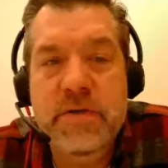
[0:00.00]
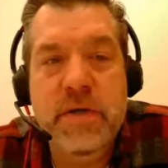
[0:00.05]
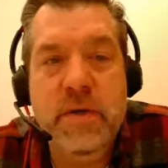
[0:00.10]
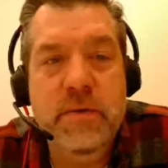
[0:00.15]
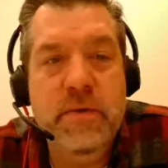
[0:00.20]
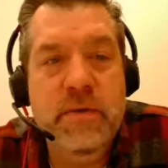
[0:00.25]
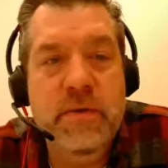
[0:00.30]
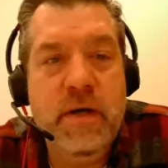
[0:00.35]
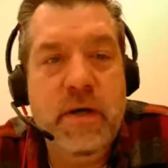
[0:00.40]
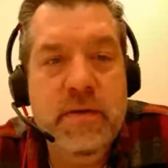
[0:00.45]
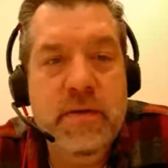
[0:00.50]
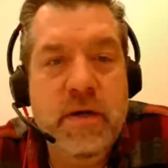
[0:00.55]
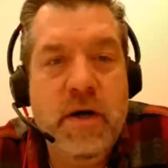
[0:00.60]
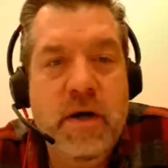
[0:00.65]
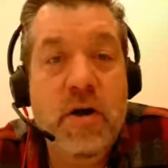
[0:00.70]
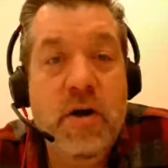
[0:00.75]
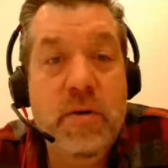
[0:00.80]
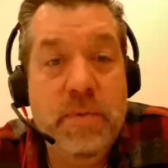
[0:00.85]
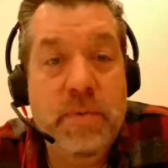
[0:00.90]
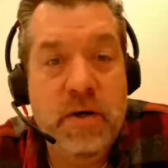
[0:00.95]
So the
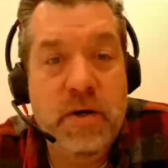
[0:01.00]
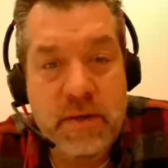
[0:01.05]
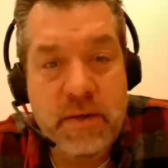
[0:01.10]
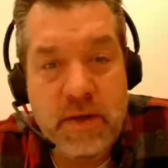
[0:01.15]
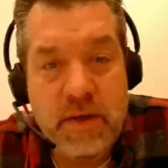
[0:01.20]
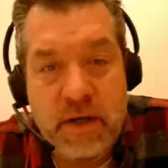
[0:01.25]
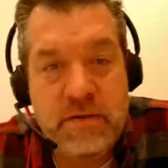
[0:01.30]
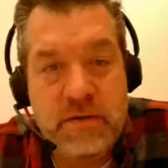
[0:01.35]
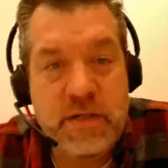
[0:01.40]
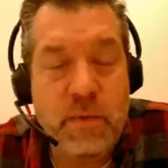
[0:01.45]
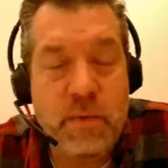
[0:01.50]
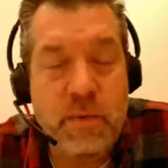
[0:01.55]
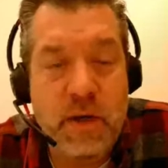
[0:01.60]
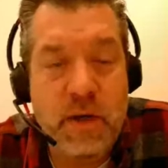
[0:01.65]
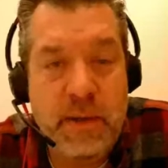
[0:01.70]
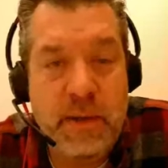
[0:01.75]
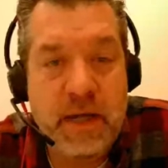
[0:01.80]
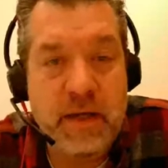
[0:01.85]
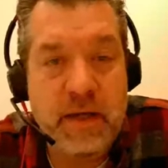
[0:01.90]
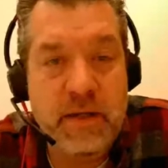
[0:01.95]
hard part there is I want
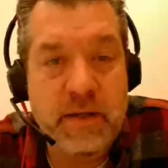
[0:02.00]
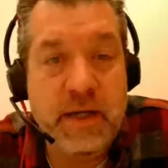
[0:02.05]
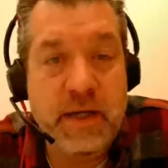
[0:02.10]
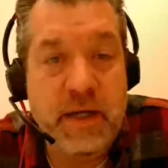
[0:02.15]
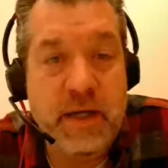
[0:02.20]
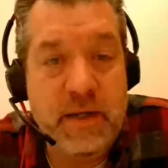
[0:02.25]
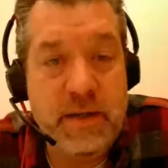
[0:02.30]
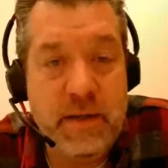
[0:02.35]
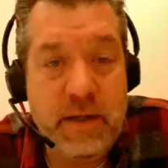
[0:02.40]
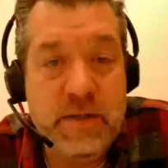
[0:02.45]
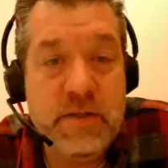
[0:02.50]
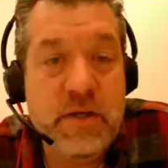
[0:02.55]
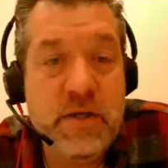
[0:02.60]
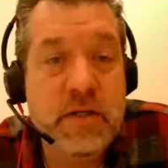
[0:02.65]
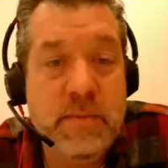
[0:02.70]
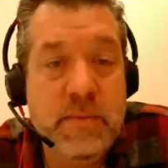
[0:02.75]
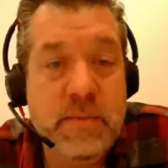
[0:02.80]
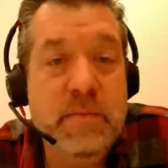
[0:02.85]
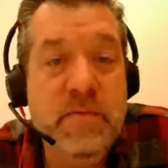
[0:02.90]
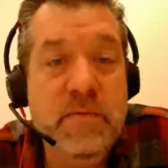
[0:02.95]
to make it like I
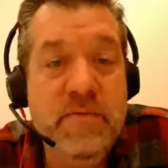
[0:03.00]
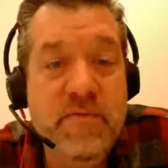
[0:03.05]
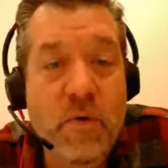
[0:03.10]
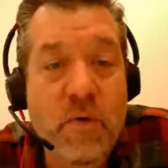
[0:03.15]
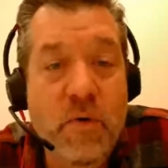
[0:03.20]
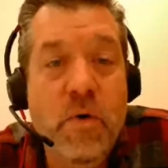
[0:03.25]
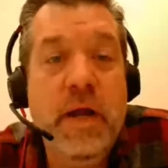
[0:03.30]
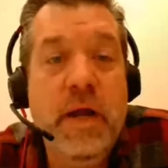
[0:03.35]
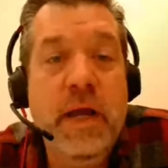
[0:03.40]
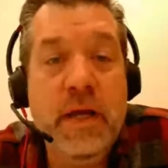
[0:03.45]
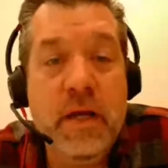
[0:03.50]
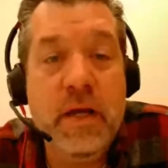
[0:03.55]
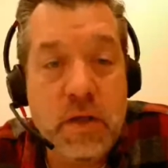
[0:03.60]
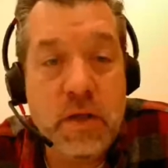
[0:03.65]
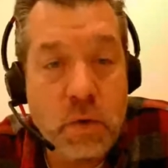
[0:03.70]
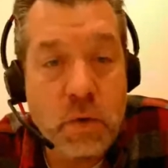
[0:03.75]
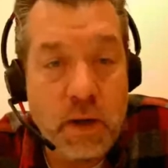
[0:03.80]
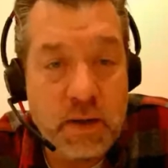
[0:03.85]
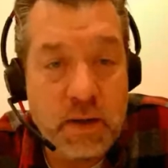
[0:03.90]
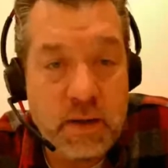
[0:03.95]
talked about before, a good
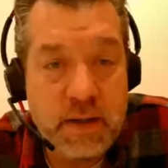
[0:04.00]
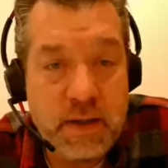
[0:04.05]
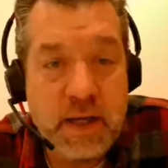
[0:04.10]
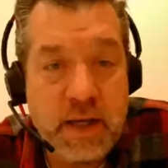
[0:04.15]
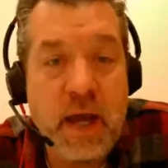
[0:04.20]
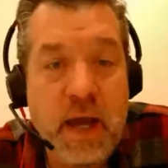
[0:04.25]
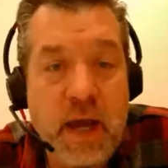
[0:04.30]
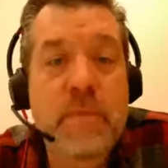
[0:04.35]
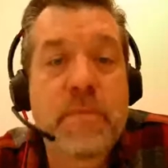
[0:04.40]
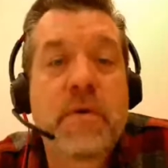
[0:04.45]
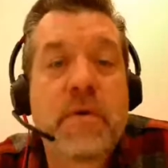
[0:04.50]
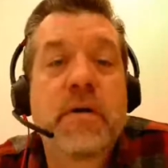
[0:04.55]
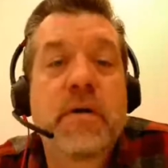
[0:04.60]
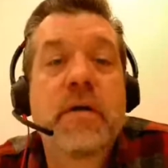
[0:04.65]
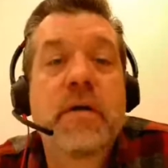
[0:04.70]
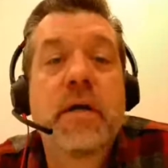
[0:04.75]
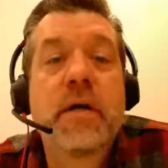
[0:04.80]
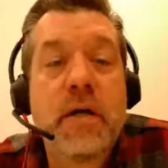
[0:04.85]
quality camera